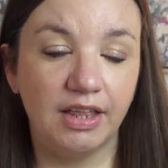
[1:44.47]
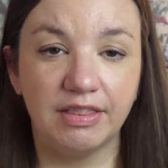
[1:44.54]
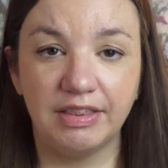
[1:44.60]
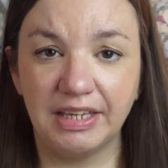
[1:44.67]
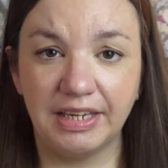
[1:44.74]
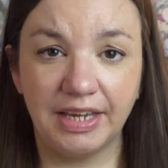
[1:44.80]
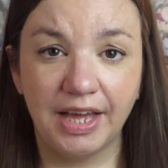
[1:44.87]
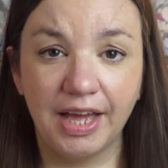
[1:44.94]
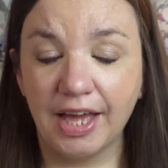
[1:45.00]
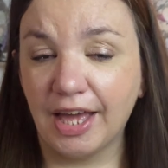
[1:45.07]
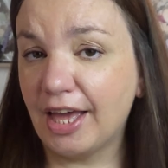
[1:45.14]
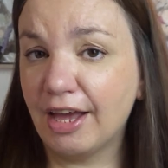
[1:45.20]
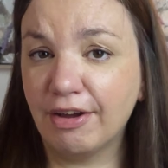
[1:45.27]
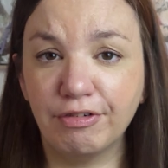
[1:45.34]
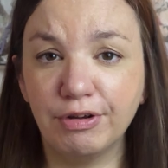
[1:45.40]
The
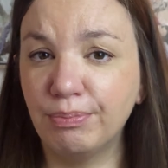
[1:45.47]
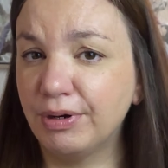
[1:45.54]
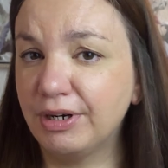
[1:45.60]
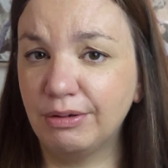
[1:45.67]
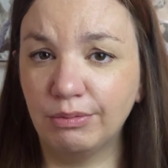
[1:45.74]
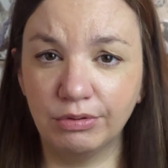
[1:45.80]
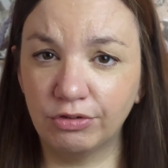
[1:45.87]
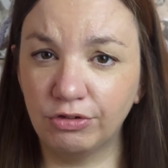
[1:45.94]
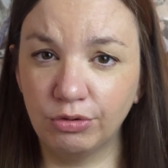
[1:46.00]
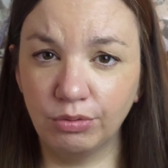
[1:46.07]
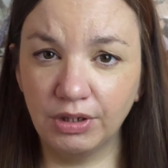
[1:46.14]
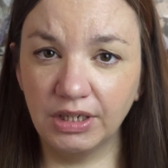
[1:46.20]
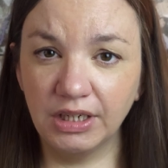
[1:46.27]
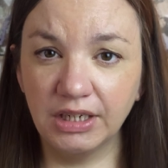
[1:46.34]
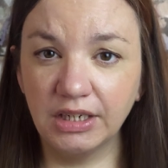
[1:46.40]
everybody was
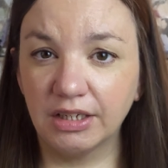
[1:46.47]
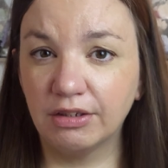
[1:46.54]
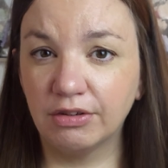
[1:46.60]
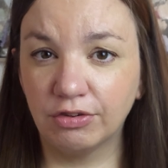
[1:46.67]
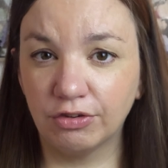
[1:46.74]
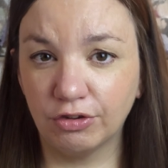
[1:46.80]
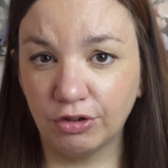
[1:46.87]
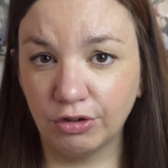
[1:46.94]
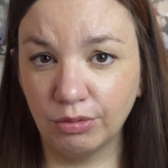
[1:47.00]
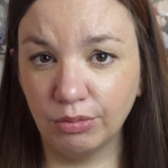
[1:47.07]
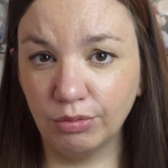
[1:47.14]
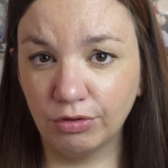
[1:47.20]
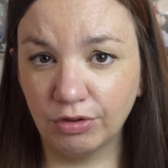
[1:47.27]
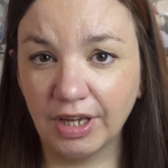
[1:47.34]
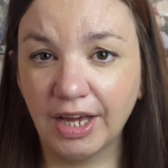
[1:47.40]
doing it
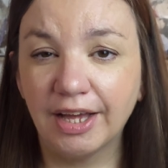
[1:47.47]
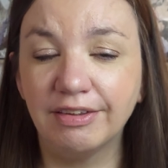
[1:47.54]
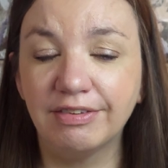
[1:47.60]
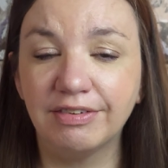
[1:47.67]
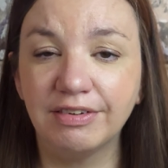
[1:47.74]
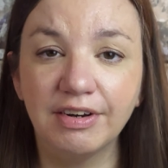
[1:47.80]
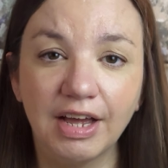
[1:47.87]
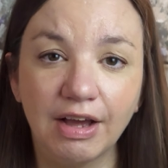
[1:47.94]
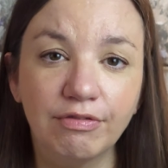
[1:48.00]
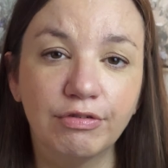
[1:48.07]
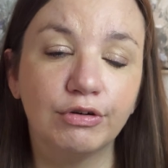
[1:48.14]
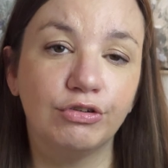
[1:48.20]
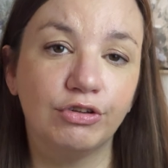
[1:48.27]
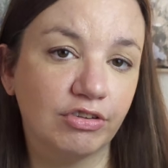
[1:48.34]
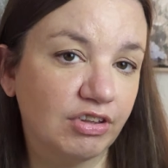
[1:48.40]
excuse has
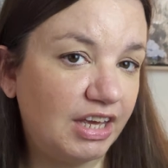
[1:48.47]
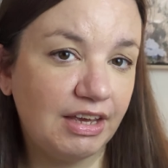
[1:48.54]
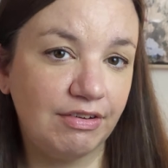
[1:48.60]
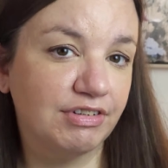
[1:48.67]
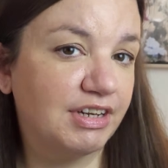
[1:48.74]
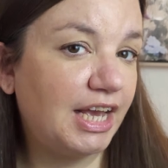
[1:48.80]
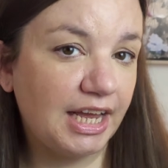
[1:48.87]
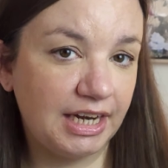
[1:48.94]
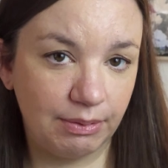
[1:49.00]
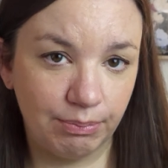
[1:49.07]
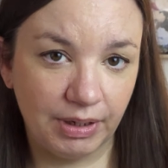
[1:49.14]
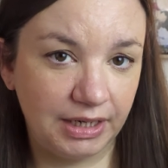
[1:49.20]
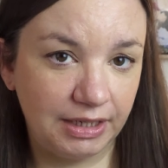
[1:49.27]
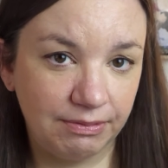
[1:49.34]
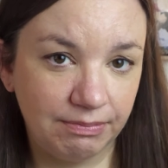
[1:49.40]
never saved
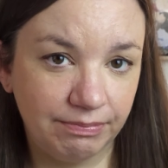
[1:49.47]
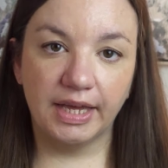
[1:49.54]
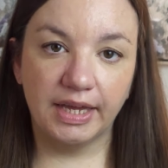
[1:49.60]
anybody.